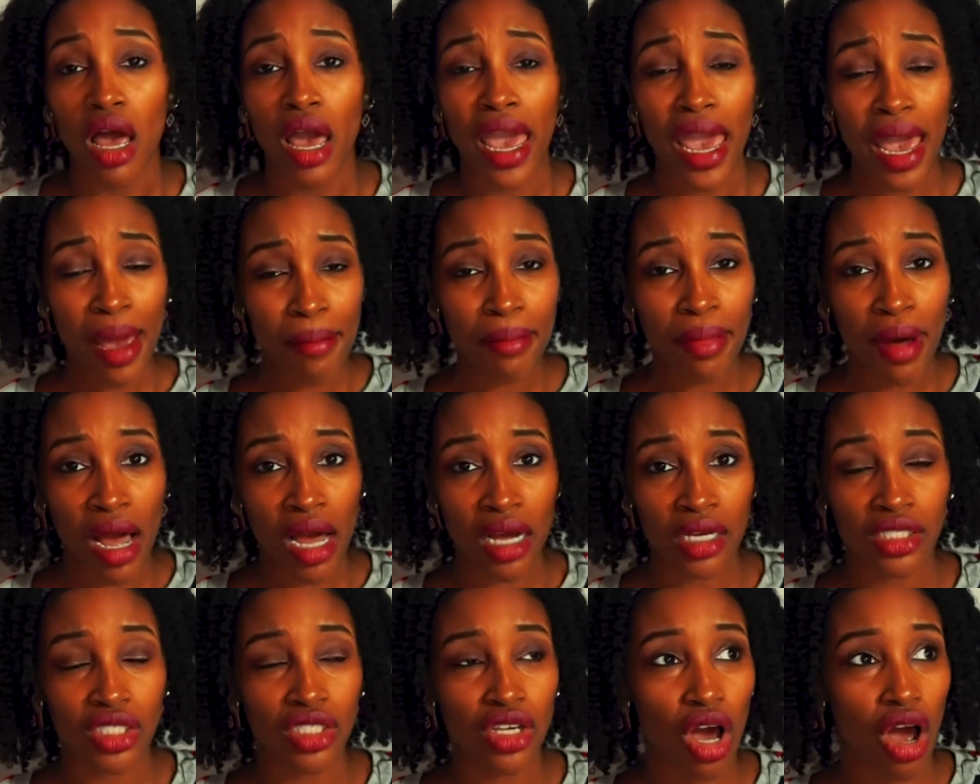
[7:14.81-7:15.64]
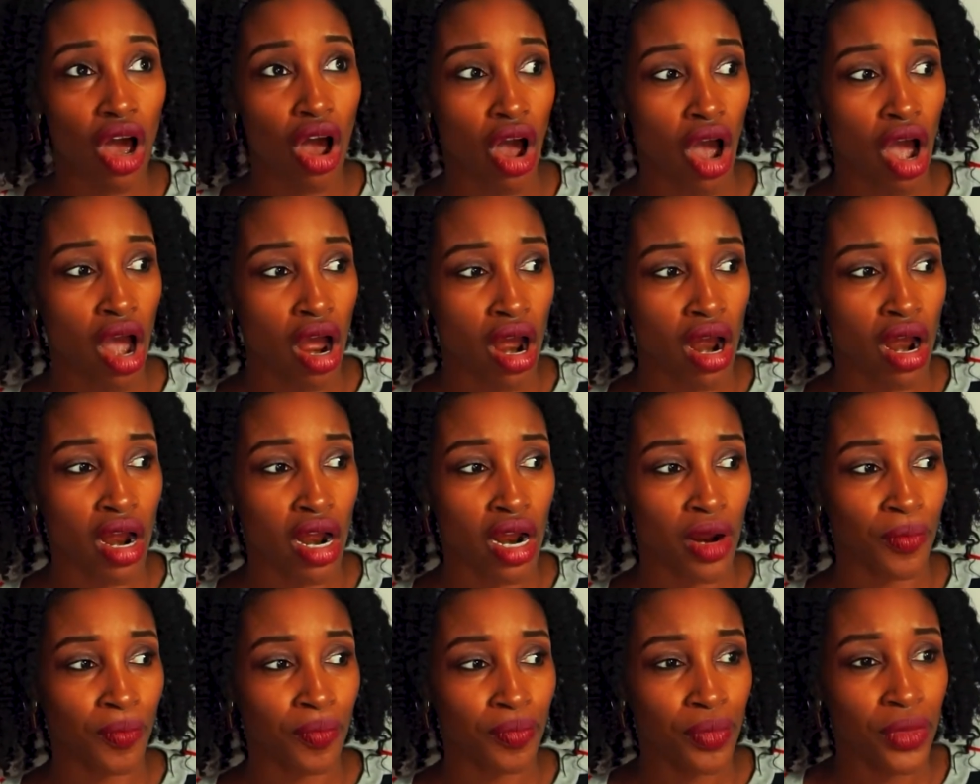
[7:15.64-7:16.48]
Hanboks
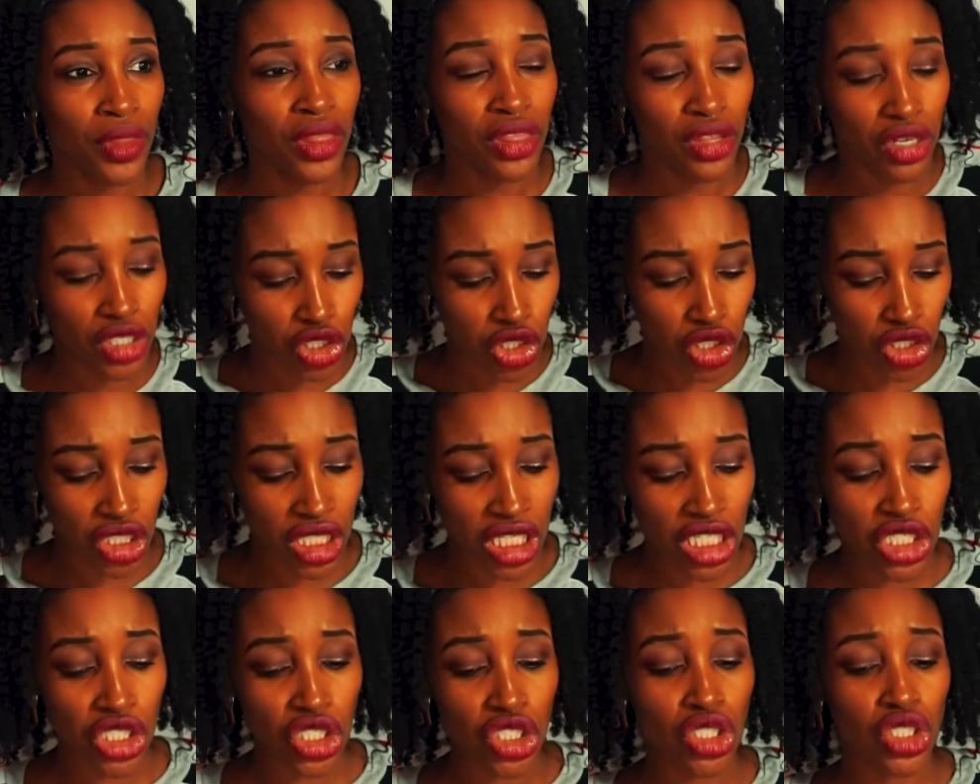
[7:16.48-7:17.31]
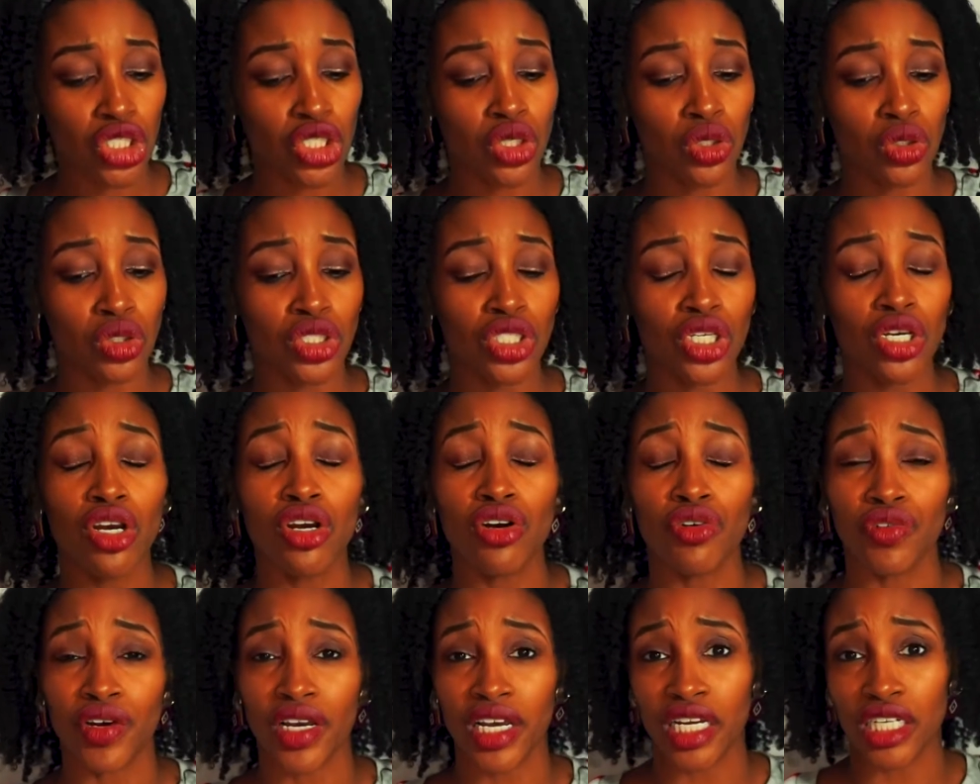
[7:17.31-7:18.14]
are the traditional
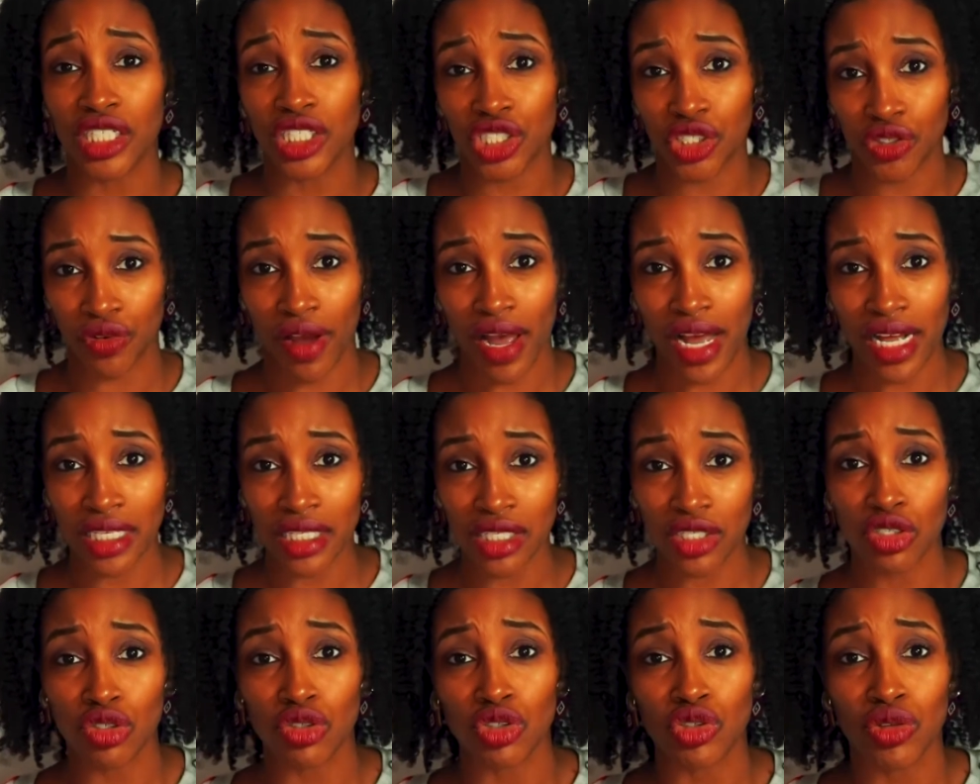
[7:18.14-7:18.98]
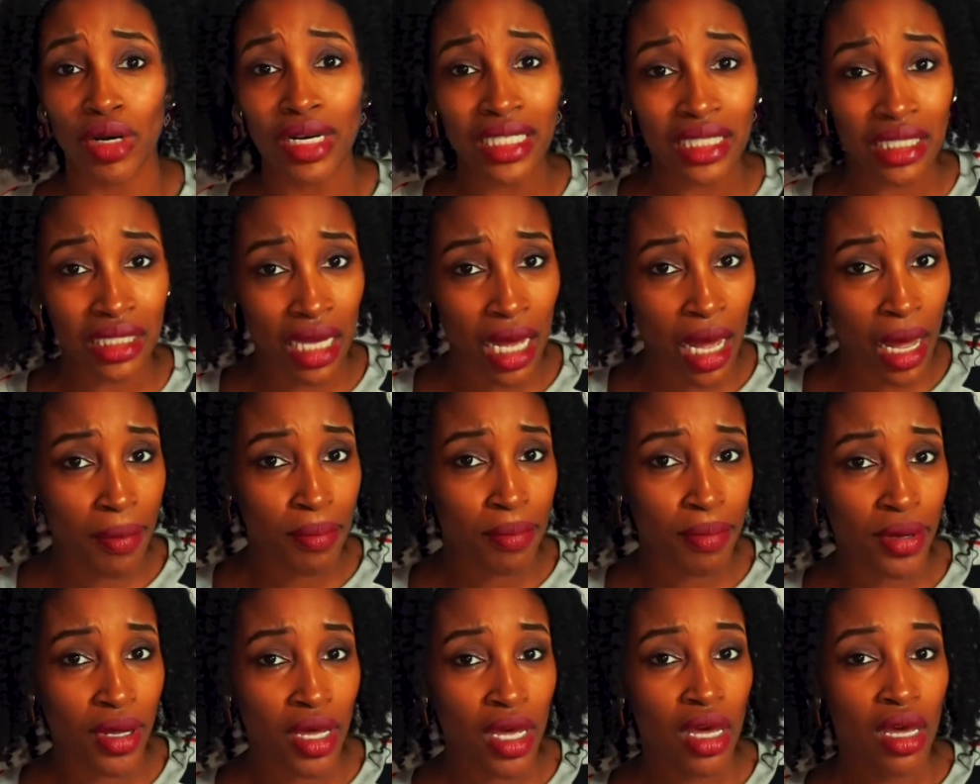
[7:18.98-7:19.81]
Korean dress. You dress
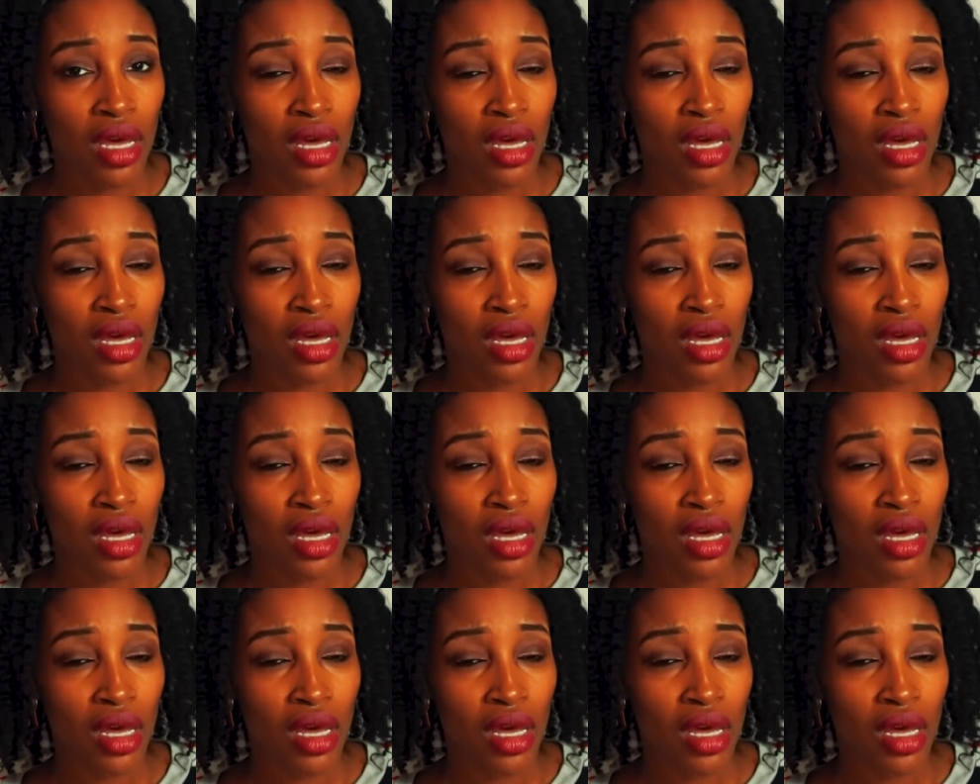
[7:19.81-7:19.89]
up,